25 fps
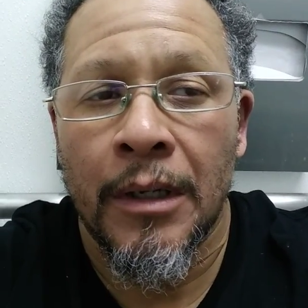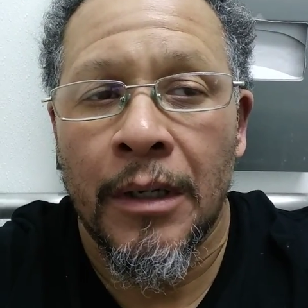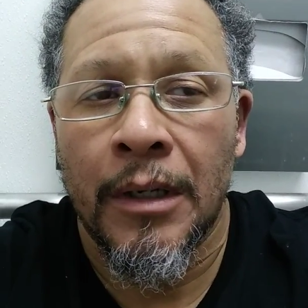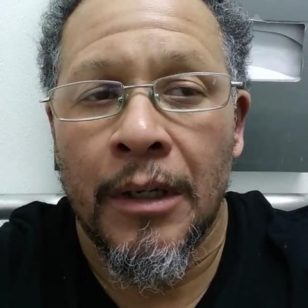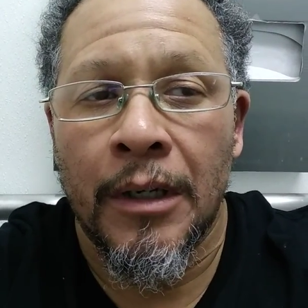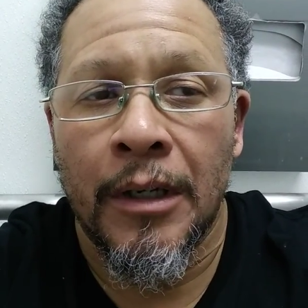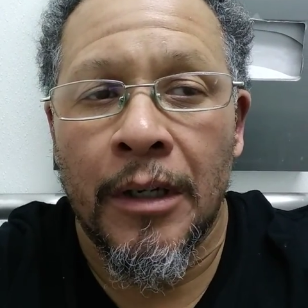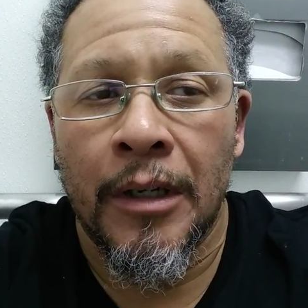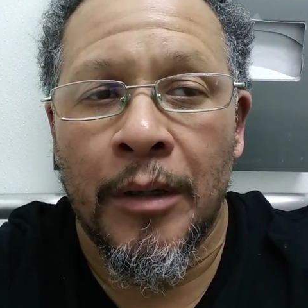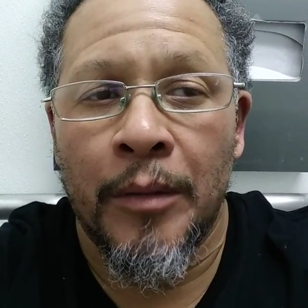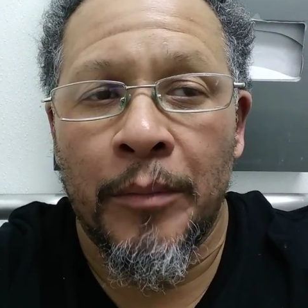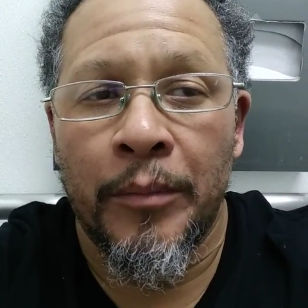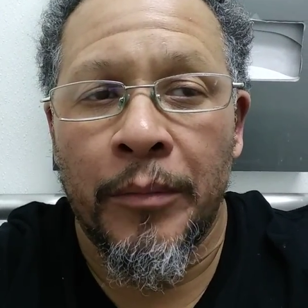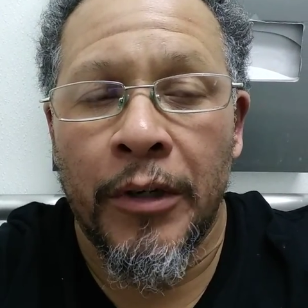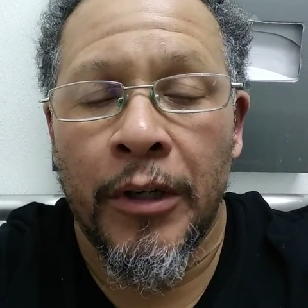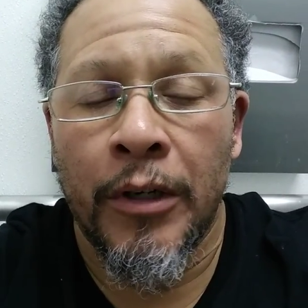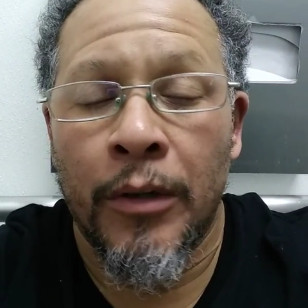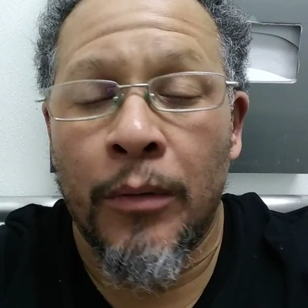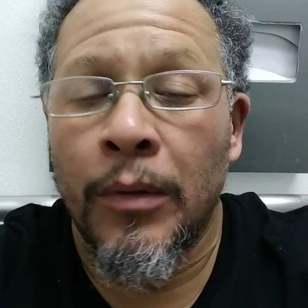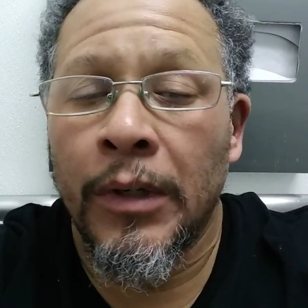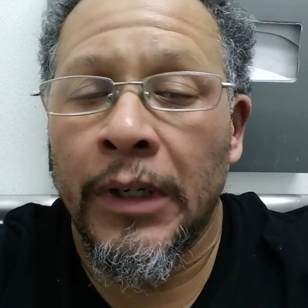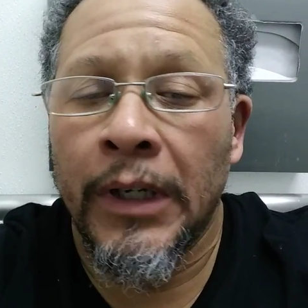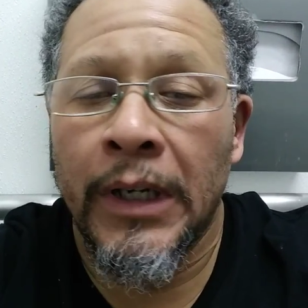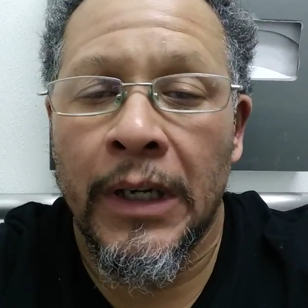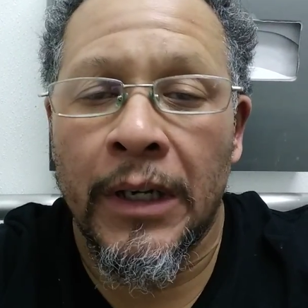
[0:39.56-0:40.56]
No
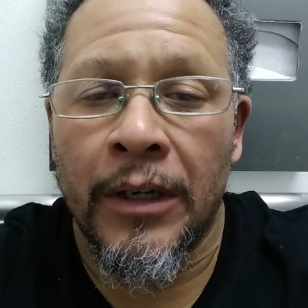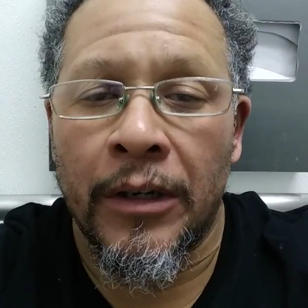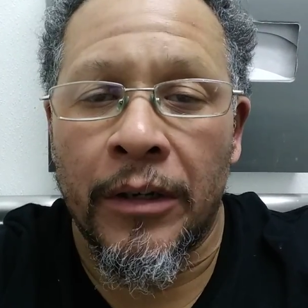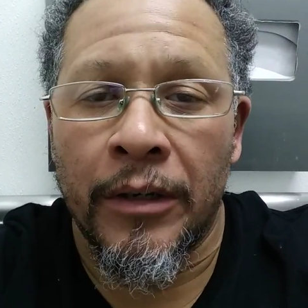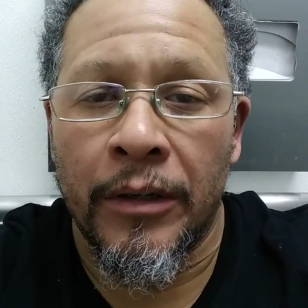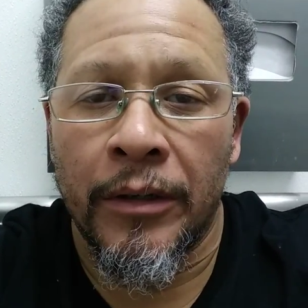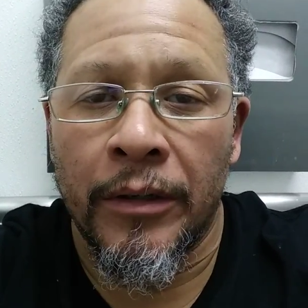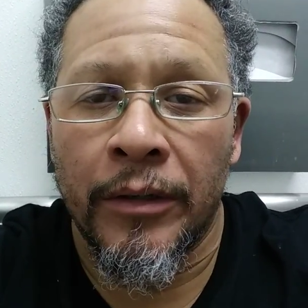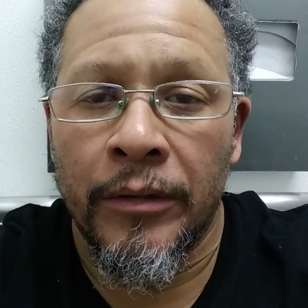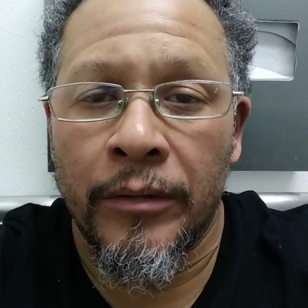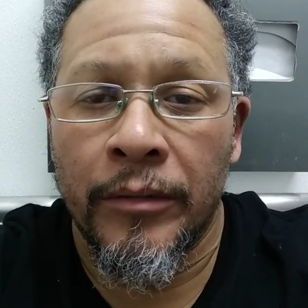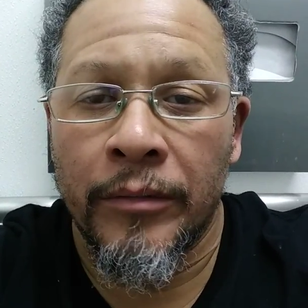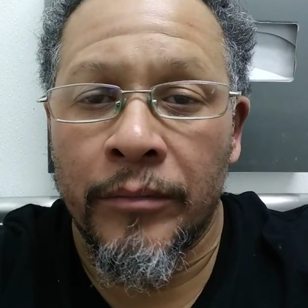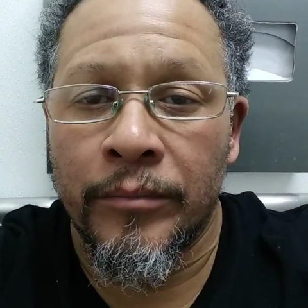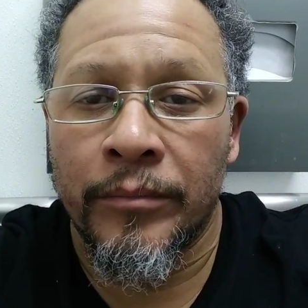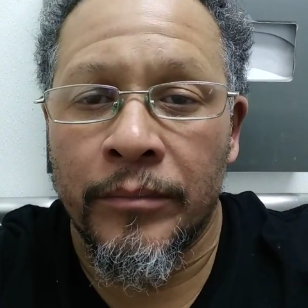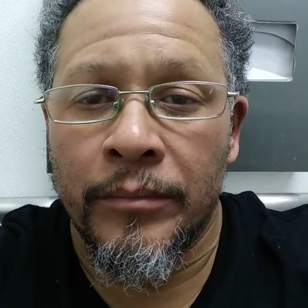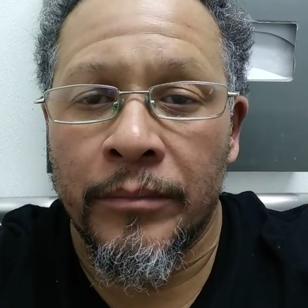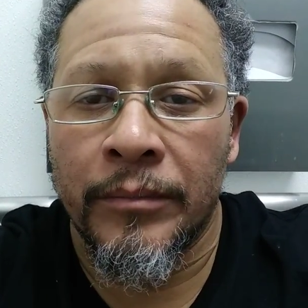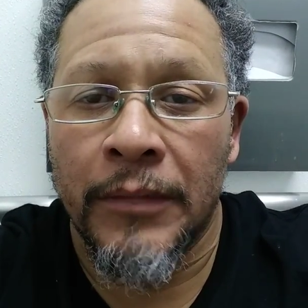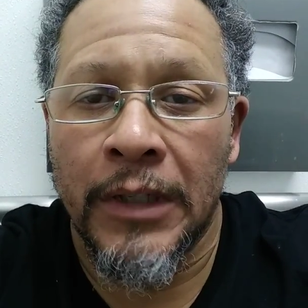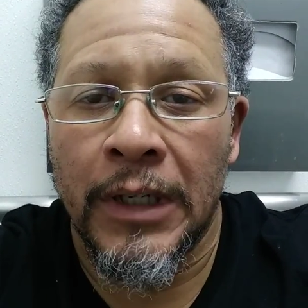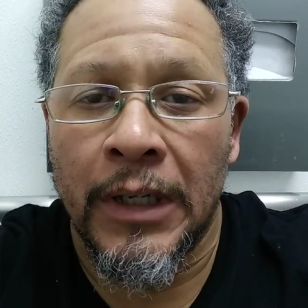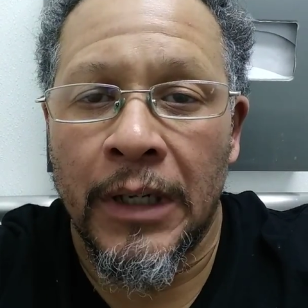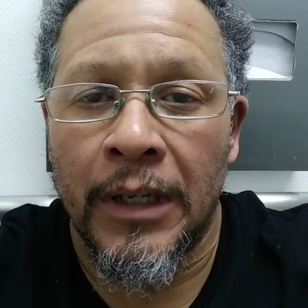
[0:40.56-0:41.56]
one got hurt.
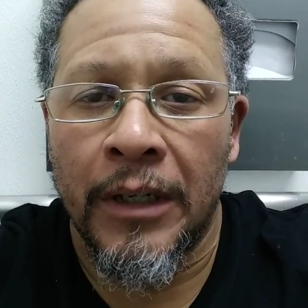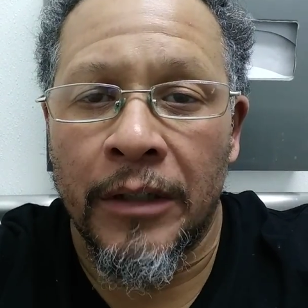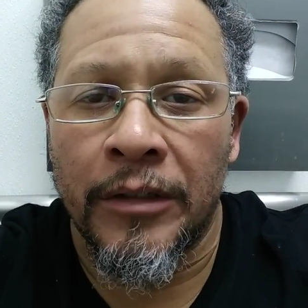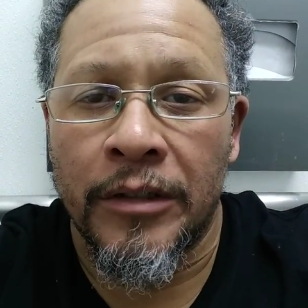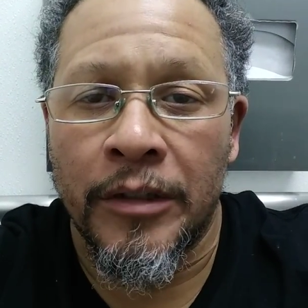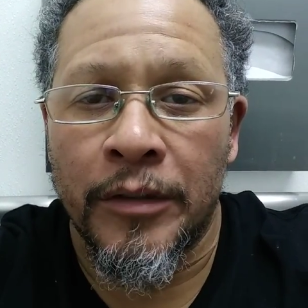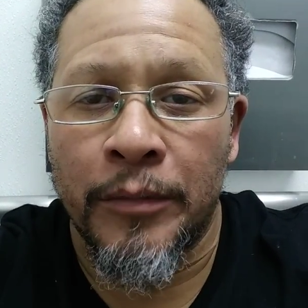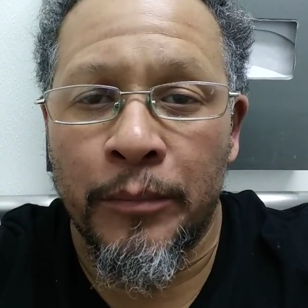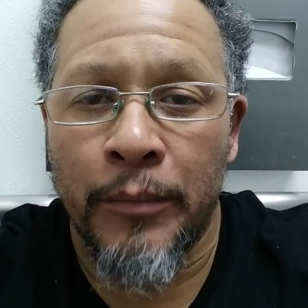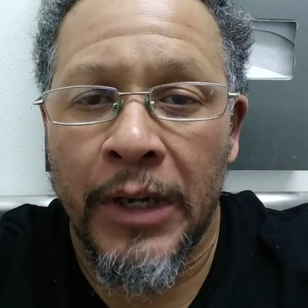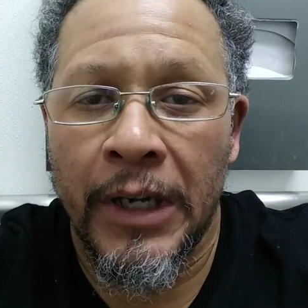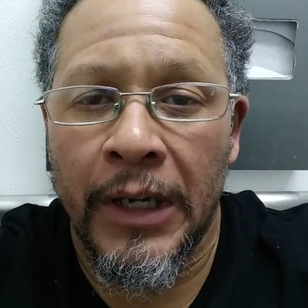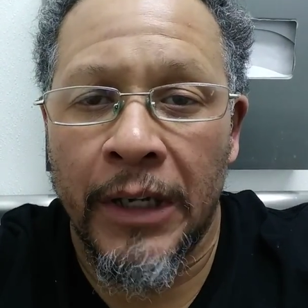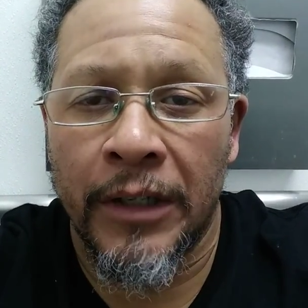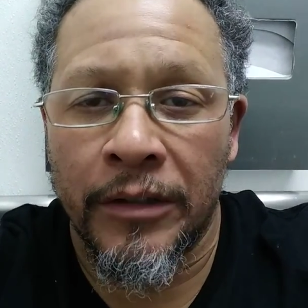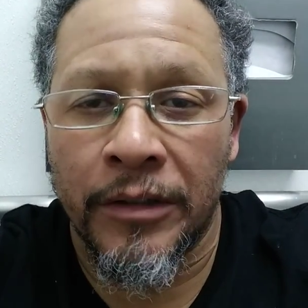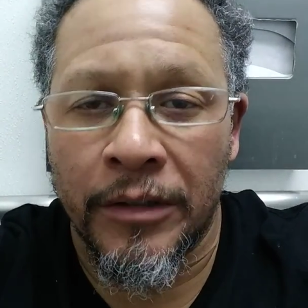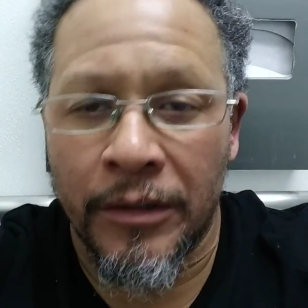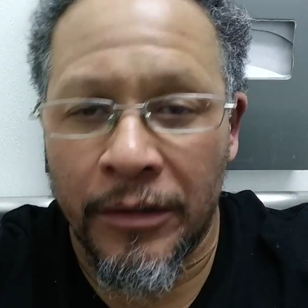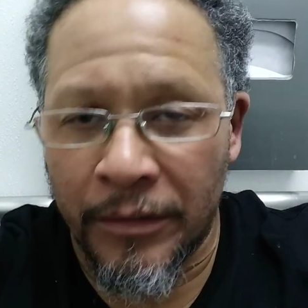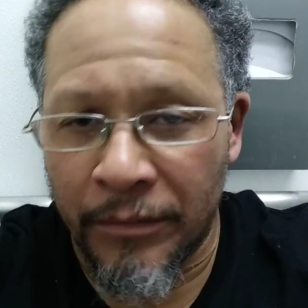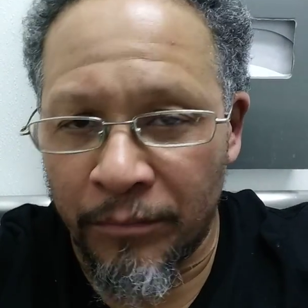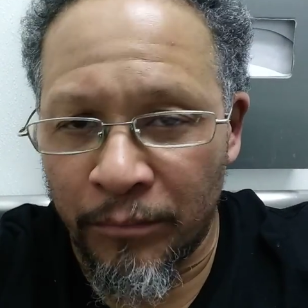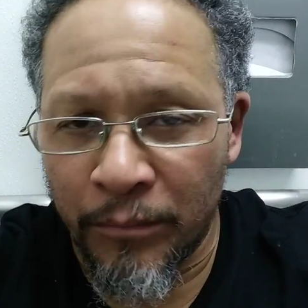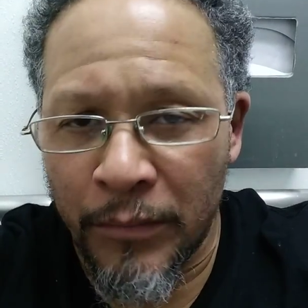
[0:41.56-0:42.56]
I
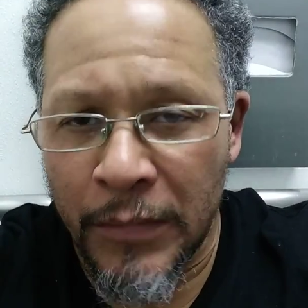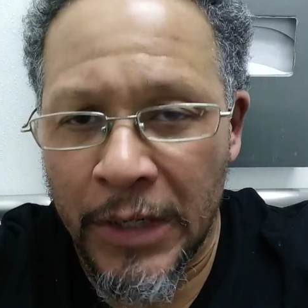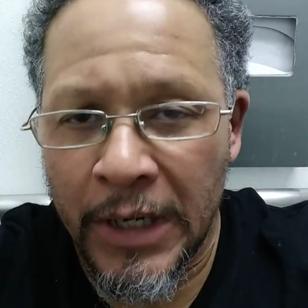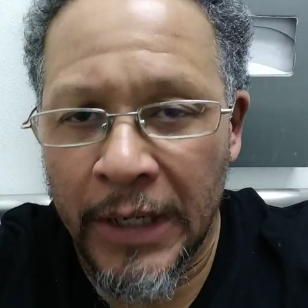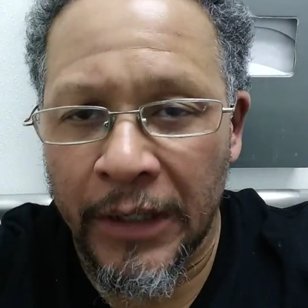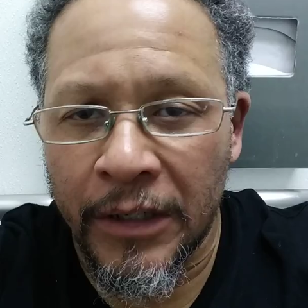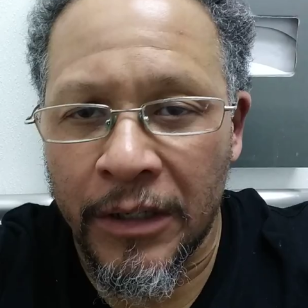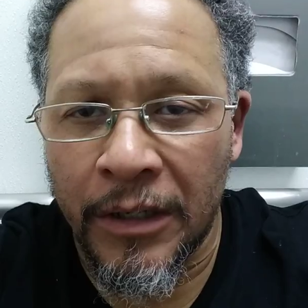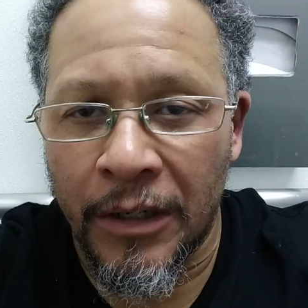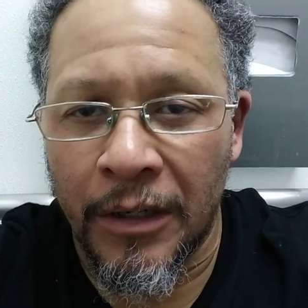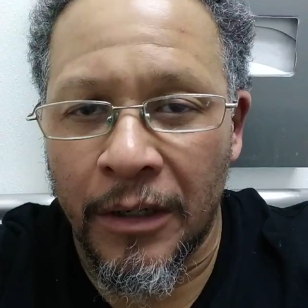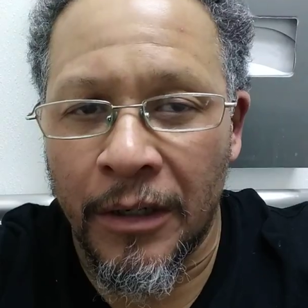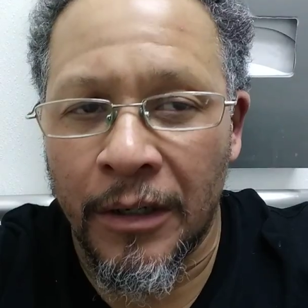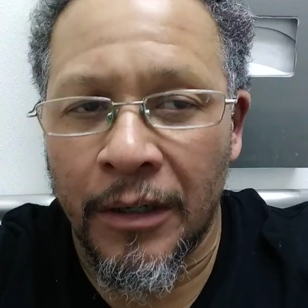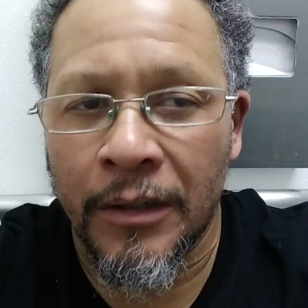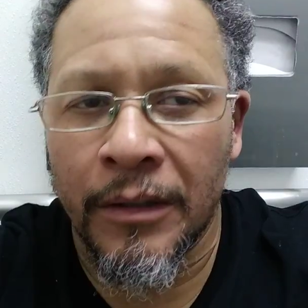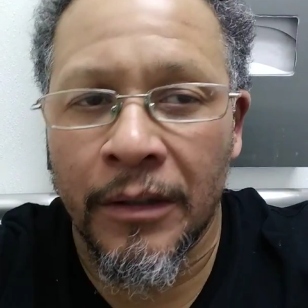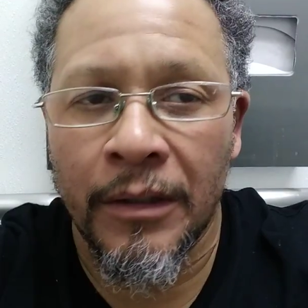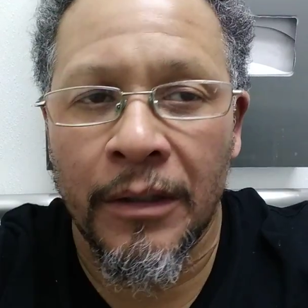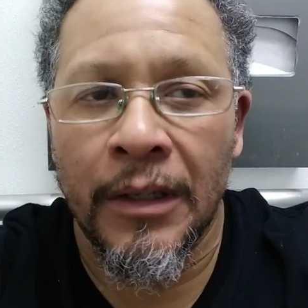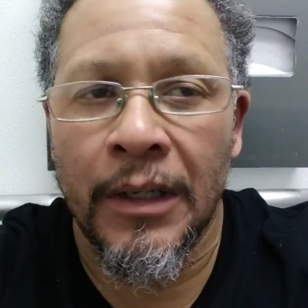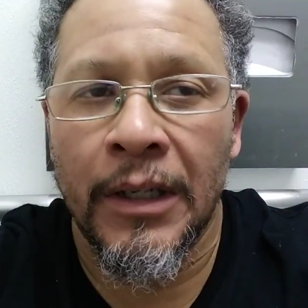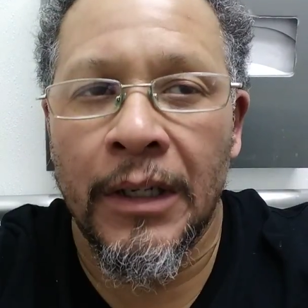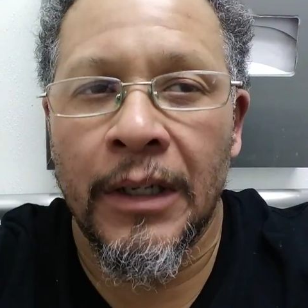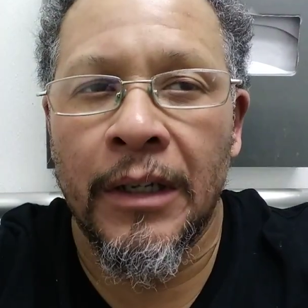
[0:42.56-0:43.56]
smashed my car
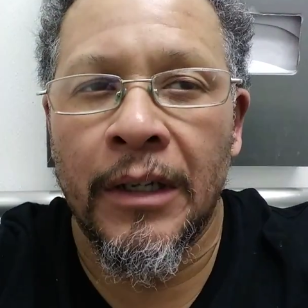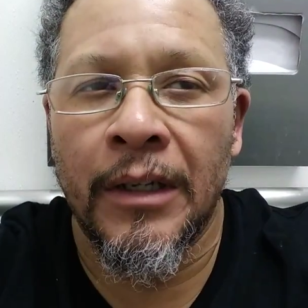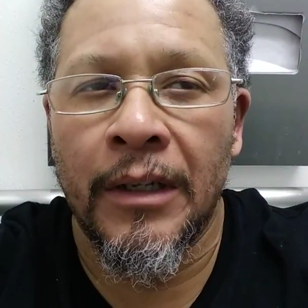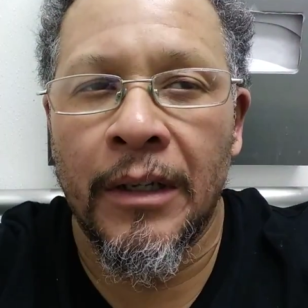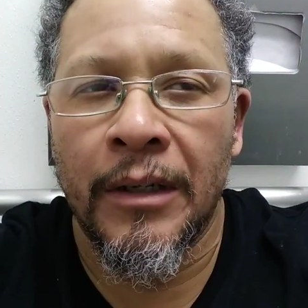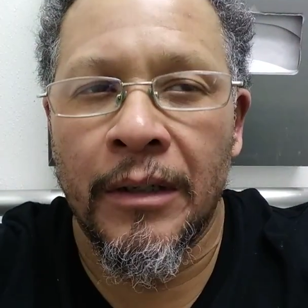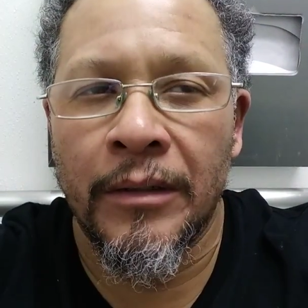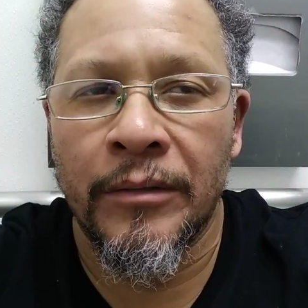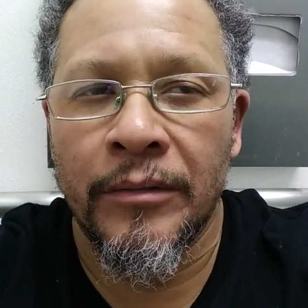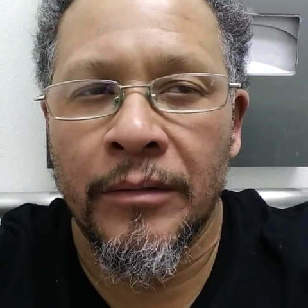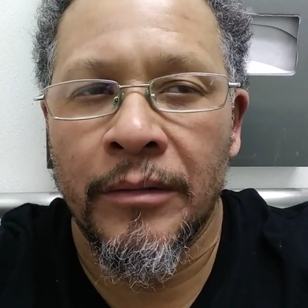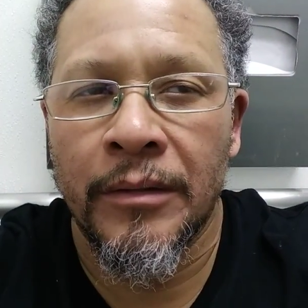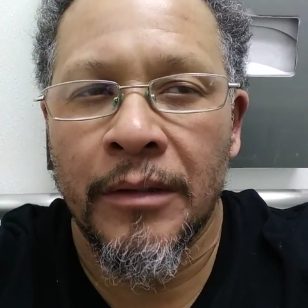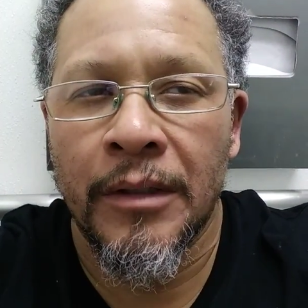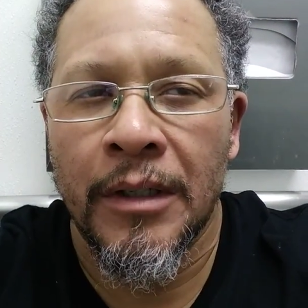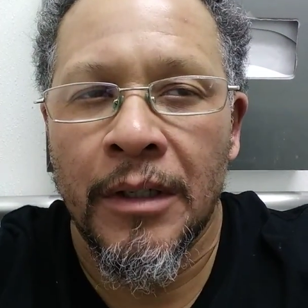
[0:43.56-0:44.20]
and